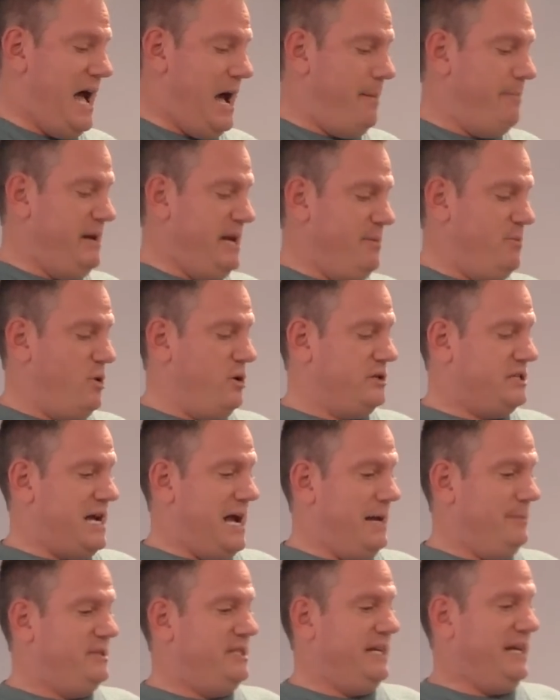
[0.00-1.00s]
How many more
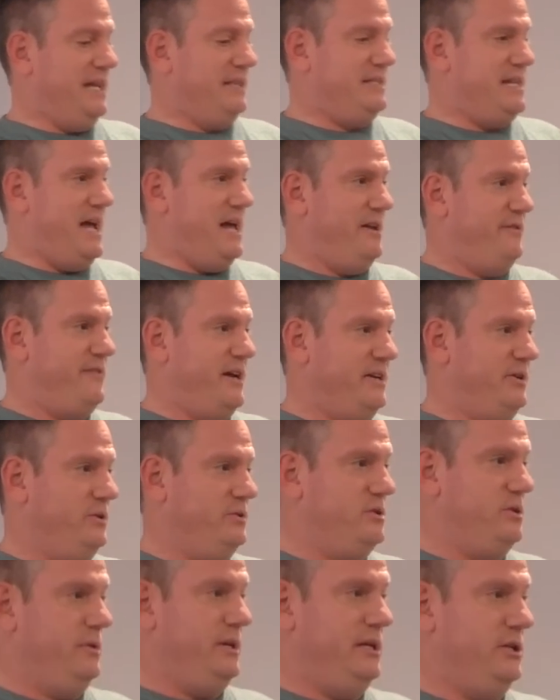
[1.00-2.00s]
times to get 10 if I
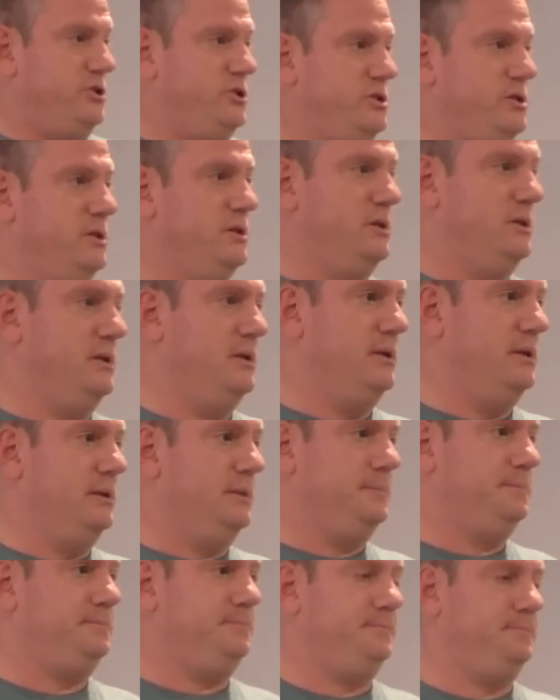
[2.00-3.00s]
do two each?
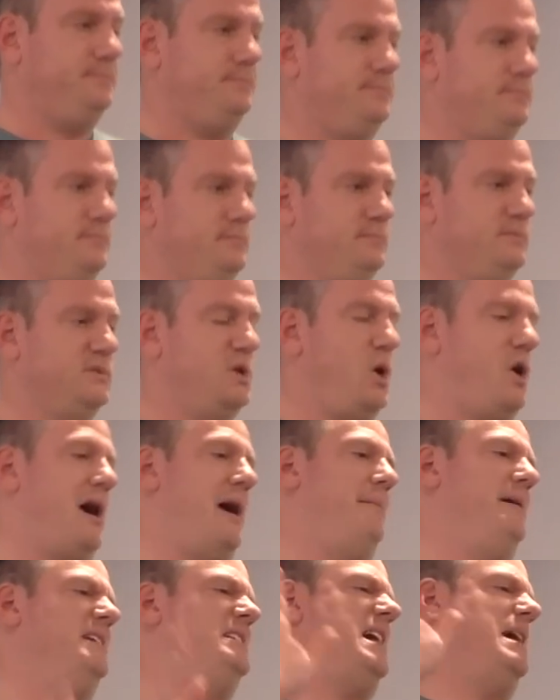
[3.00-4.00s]
Um, or
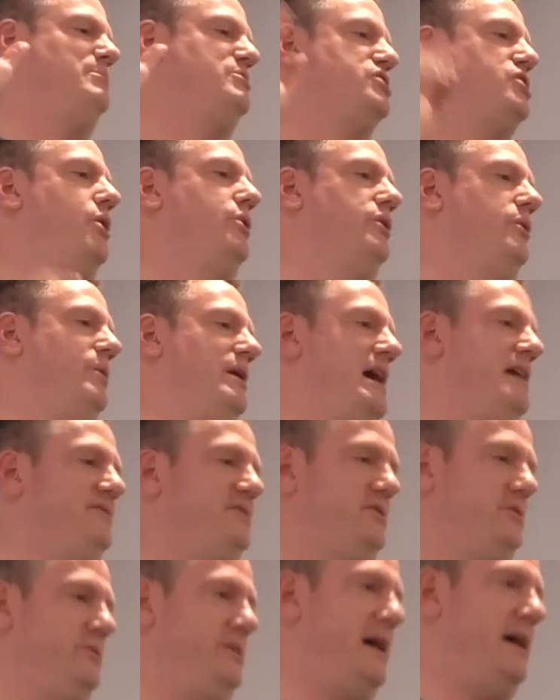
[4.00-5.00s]
how many times total would I have
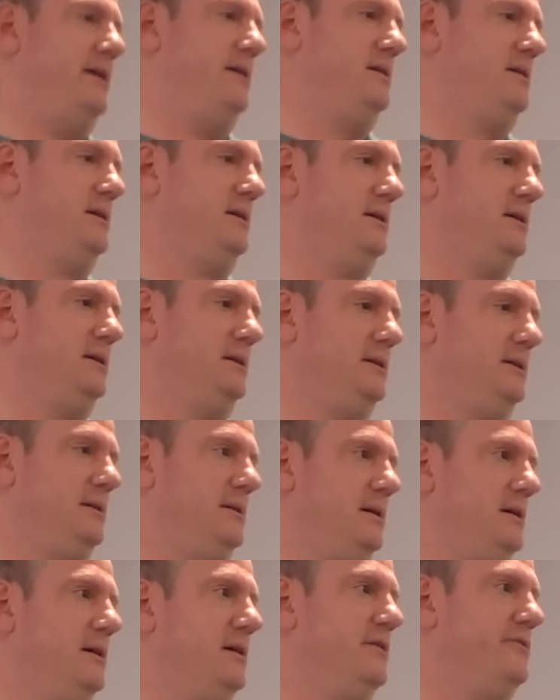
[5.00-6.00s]
to do that? Five.